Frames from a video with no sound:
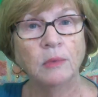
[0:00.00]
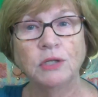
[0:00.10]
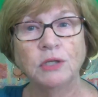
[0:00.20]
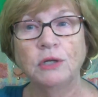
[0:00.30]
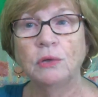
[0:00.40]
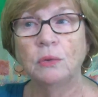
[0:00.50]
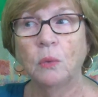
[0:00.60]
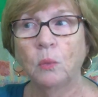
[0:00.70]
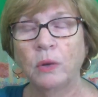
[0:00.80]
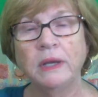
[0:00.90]
two,
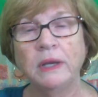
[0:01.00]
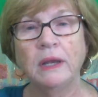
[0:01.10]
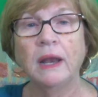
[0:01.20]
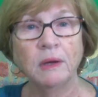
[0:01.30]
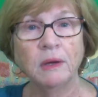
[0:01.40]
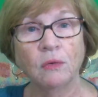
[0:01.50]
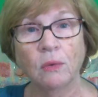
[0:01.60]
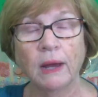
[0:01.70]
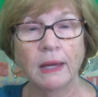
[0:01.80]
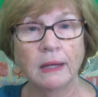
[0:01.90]
wouldn't it have been
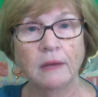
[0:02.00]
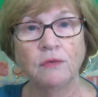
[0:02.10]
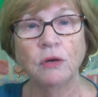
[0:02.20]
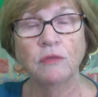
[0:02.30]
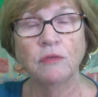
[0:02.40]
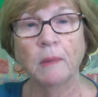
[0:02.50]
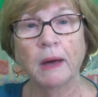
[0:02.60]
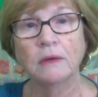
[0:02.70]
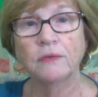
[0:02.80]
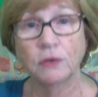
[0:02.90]
great if you could have
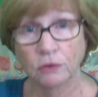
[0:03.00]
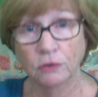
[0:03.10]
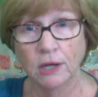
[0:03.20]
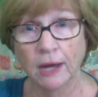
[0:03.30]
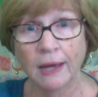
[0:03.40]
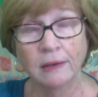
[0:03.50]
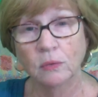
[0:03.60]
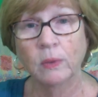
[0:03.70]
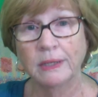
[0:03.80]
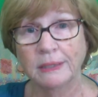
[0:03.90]
modeled for your child
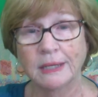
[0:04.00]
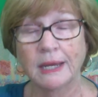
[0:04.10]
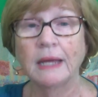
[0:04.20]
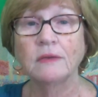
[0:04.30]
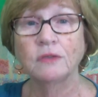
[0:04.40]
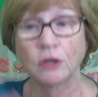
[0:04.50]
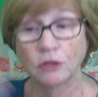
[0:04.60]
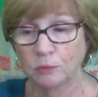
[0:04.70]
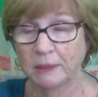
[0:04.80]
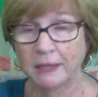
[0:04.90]
what it takes
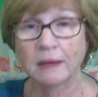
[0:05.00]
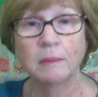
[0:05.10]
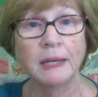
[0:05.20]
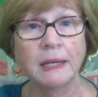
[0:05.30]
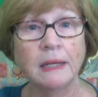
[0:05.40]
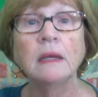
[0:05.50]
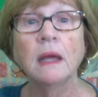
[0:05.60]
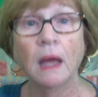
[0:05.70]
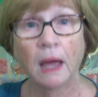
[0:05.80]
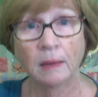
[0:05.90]
to be committed
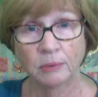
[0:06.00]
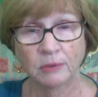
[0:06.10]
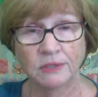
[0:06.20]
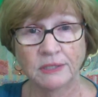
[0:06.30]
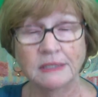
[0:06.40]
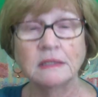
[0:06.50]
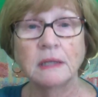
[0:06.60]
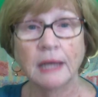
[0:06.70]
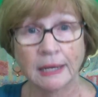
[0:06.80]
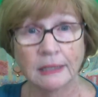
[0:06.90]
and
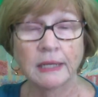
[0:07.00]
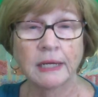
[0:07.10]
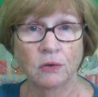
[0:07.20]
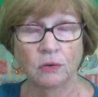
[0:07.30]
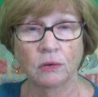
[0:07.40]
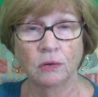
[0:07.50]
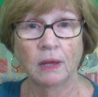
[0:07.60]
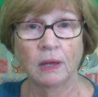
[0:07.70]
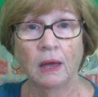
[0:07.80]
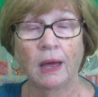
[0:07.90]
persistent and a leader,
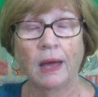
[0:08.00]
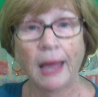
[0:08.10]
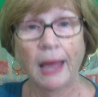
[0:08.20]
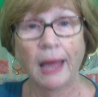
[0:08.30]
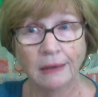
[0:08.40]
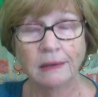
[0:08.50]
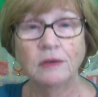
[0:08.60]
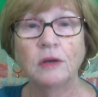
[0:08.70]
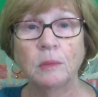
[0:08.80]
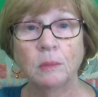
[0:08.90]

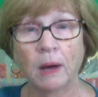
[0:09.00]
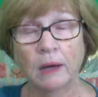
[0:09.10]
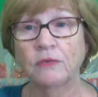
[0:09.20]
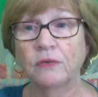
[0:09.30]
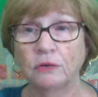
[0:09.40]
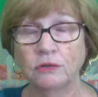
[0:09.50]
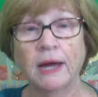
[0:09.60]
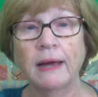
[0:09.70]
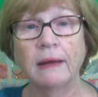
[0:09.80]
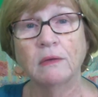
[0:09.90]
and modeled for your
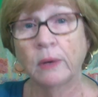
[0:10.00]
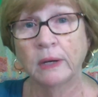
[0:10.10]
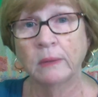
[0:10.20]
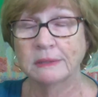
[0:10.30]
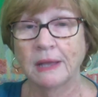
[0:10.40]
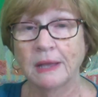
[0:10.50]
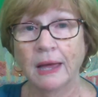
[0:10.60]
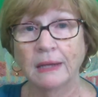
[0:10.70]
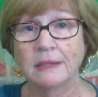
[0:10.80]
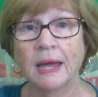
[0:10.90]
child what it was
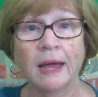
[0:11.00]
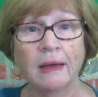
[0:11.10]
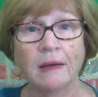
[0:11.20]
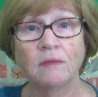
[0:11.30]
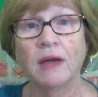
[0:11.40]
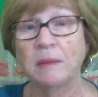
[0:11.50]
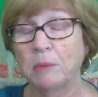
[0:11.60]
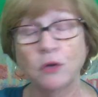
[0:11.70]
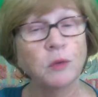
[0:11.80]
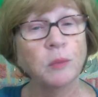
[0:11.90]
like to have a
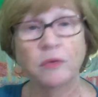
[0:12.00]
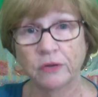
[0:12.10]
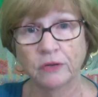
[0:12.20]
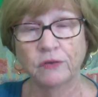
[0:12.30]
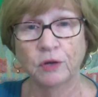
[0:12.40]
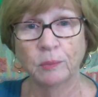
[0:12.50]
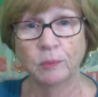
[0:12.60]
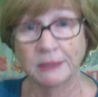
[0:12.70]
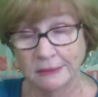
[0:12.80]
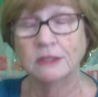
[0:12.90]
multiple 6-figure
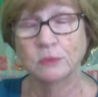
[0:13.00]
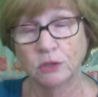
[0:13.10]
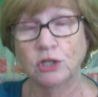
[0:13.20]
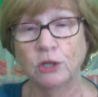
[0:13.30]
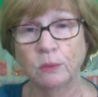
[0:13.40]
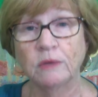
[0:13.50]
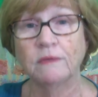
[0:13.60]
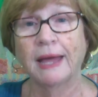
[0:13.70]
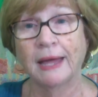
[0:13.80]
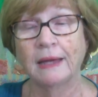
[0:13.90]
business, which she would have
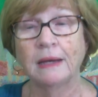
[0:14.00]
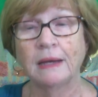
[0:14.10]
had?